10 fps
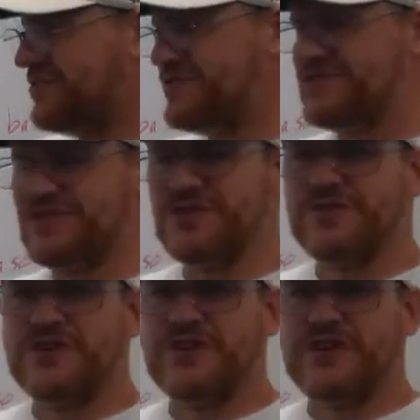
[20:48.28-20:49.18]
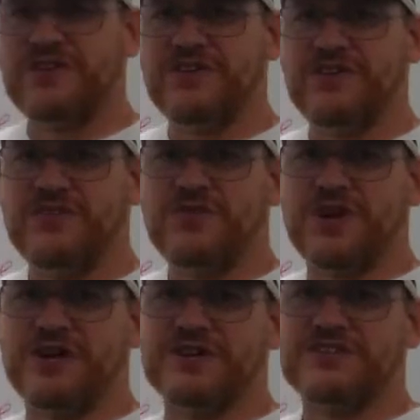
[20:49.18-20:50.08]
use your
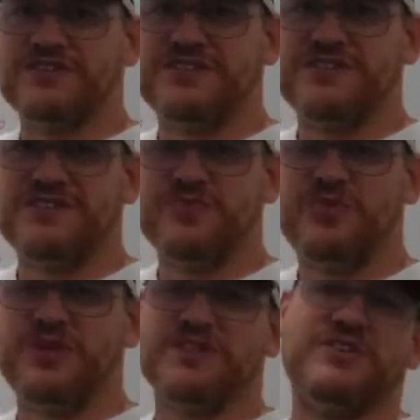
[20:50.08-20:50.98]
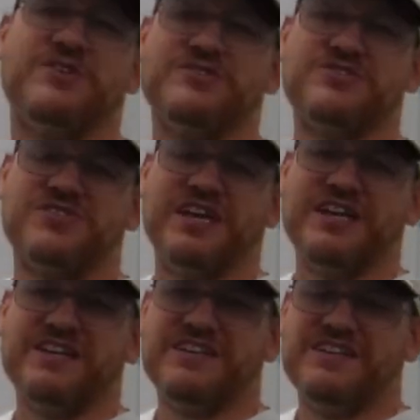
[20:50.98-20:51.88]
rudders to point the nose straight.
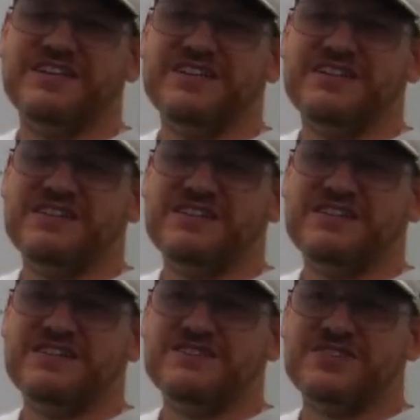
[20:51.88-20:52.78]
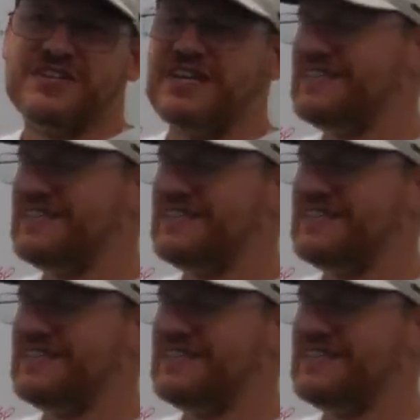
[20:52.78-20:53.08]
So that